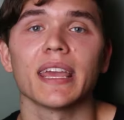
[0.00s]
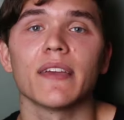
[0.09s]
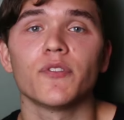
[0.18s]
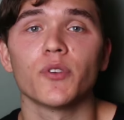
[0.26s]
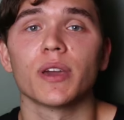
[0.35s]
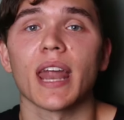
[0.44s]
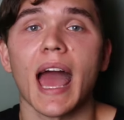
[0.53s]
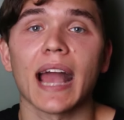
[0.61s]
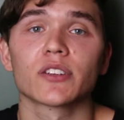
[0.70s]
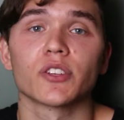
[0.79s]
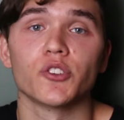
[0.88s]
if you can
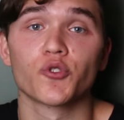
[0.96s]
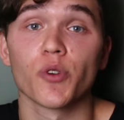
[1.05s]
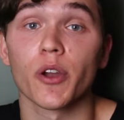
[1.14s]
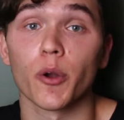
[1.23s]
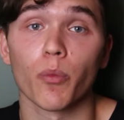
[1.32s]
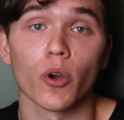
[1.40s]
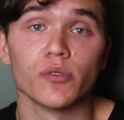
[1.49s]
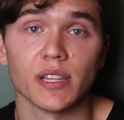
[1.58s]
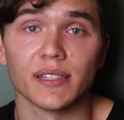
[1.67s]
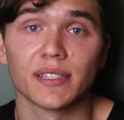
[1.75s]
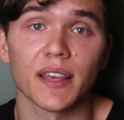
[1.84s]
actually trigger
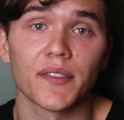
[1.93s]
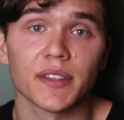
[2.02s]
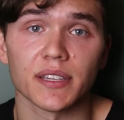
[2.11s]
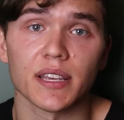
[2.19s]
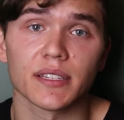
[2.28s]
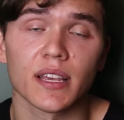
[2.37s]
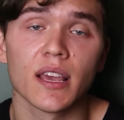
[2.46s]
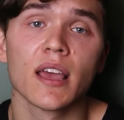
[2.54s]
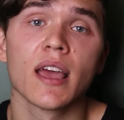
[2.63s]
protein synthesis,